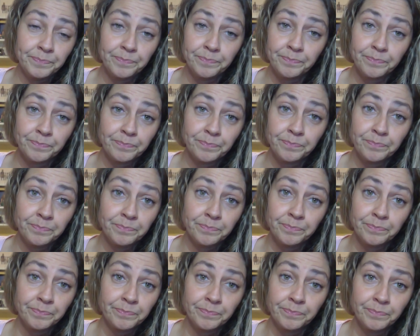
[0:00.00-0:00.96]

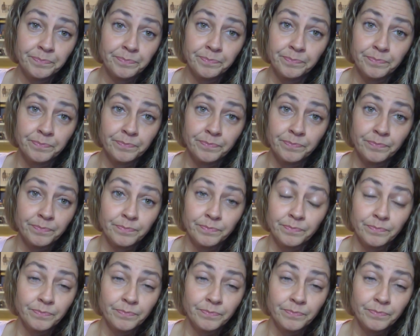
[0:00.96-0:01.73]
Nobody speaks.